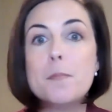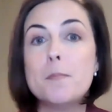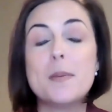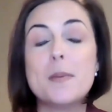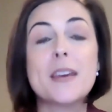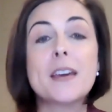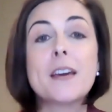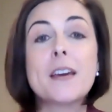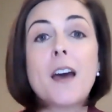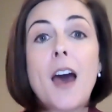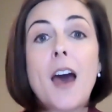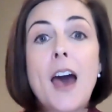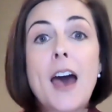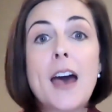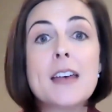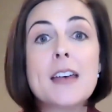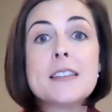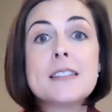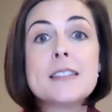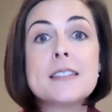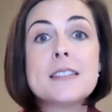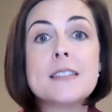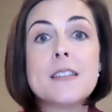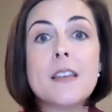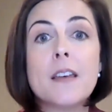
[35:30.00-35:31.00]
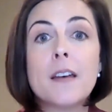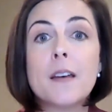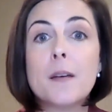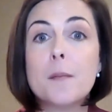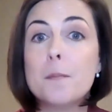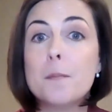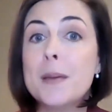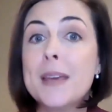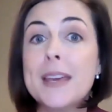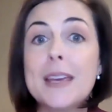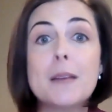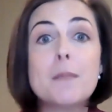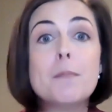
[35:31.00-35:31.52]
Because
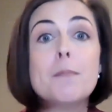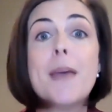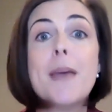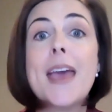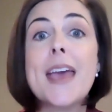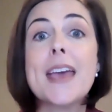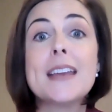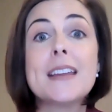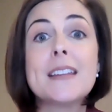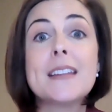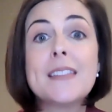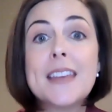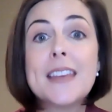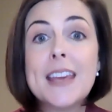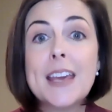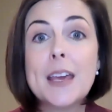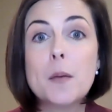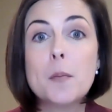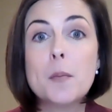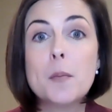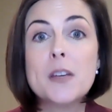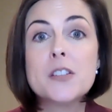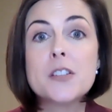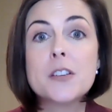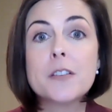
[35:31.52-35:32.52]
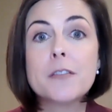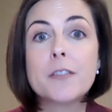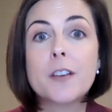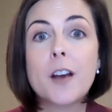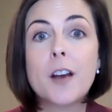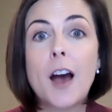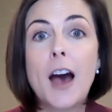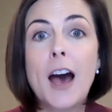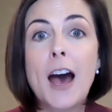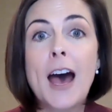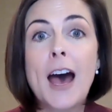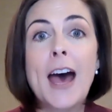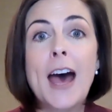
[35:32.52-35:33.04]
being made in the image of
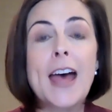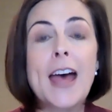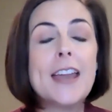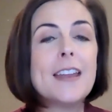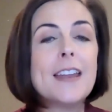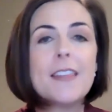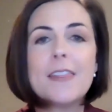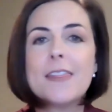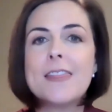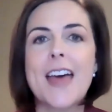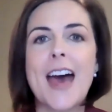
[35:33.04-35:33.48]
God,